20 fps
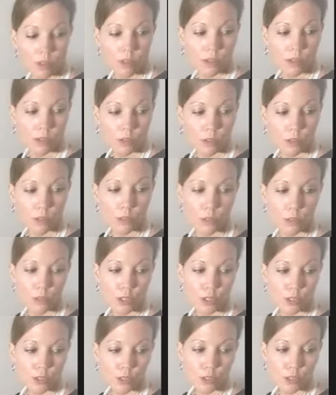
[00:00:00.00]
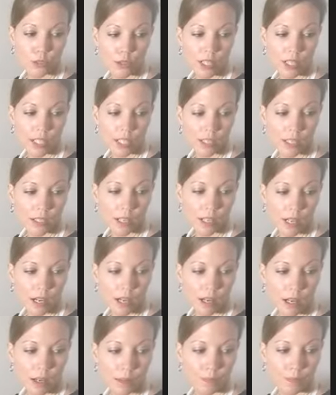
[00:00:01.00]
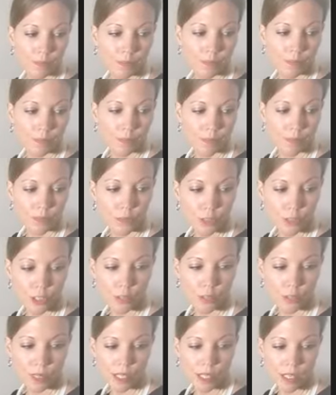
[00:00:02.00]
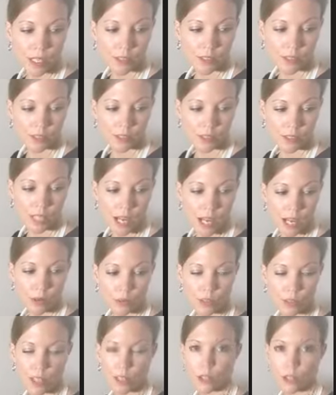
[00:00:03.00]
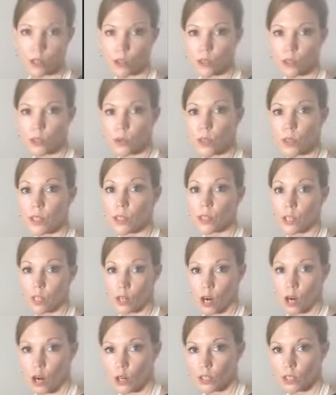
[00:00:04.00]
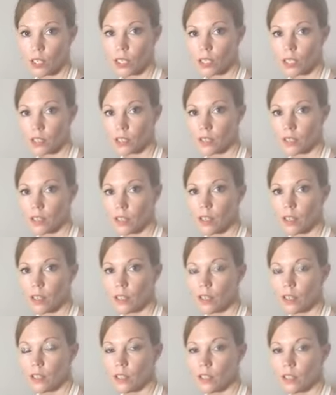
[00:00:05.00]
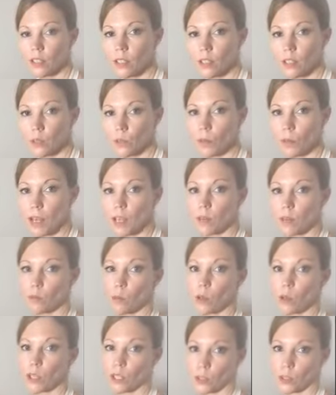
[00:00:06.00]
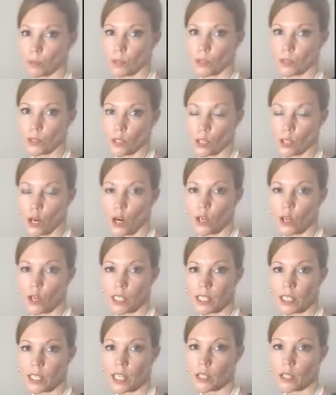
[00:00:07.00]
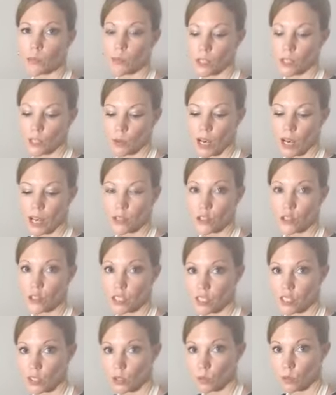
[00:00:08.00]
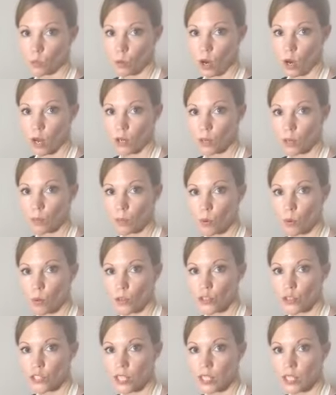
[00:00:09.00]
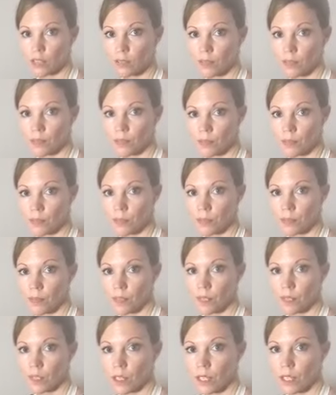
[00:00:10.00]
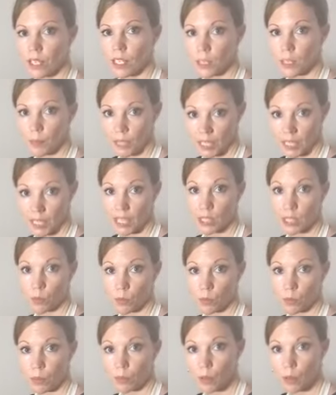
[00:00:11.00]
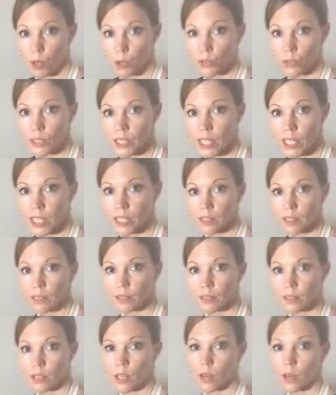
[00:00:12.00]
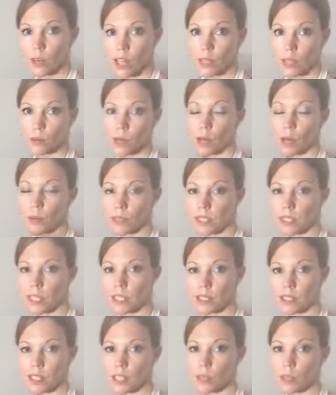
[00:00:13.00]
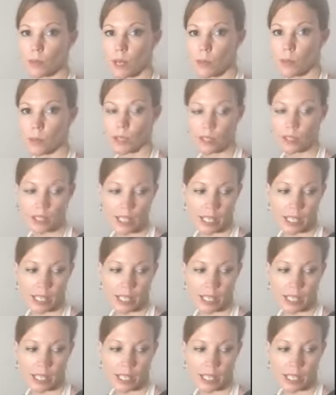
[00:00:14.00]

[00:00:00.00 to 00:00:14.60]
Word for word: You could do it um, just because now that you're doing the garlic, you may have wanted to put the garlic in when you actually did the water portion in the beginning when we post it. So that's why I was going to say you may want to take it